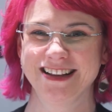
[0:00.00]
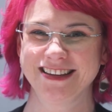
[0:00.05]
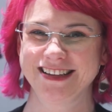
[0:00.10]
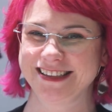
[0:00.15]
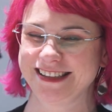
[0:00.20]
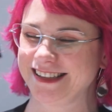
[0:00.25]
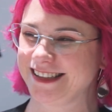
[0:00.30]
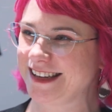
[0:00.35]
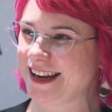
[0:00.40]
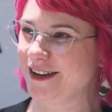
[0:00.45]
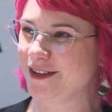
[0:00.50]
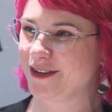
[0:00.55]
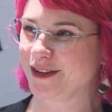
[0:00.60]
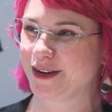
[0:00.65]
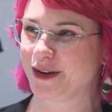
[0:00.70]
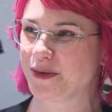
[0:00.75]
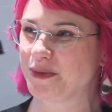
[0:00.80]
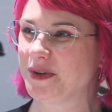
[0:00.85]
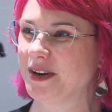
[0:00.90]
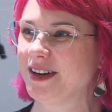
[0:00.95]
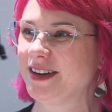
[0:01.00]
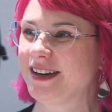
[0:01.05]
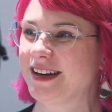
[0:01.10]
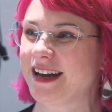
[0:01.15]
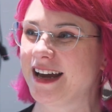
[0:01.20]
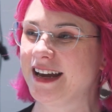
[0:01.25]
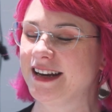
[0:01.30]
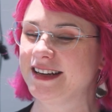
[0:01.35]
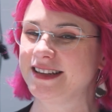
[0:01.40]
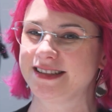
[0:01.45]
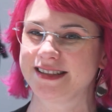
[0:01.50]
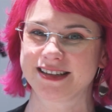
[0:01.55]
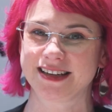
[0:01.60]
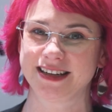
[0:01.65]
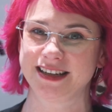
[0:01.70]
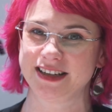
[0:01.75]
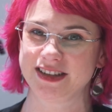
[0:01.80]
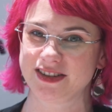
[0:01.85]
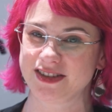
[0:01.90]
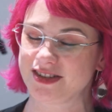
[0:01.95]
This is either going to work and it's
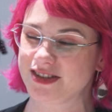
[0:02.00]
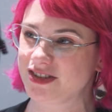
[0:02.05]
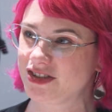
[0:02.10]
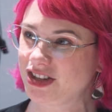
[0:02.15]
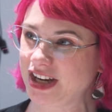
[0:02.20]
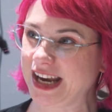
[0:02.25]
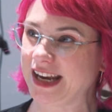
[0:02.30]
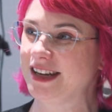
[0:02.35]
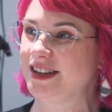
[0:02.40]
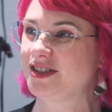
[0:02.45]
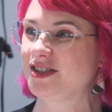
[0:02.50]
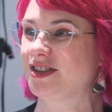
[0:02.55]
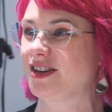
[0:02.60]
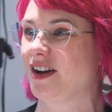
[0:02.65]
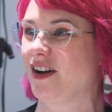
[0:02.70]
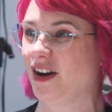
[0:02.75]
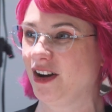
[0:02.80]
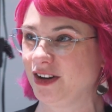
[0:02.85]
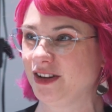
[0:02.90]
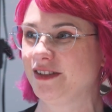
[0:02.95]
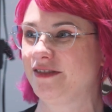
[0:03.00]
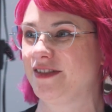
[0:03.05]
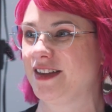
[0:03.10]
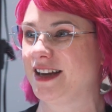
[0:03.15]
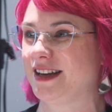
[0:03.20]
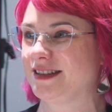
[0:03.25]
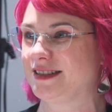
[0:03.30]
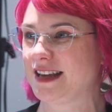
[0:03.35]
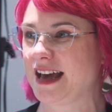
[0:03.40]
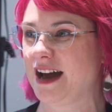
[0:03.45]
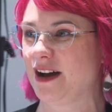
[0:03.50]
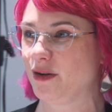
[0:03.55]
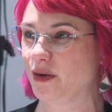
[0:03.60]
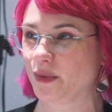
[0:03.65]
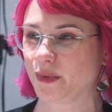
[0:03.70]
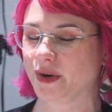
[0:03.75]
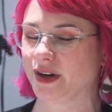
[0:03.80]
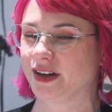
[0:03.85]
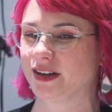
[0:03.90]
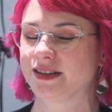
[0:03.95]
going to change all of this, how
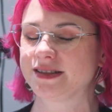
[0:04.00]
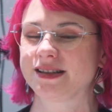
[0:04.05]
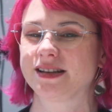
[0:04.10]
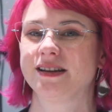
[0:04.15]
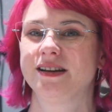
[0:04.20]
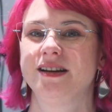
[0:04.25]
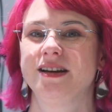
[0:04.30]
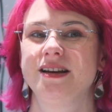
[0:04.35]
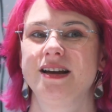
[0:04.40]
it works,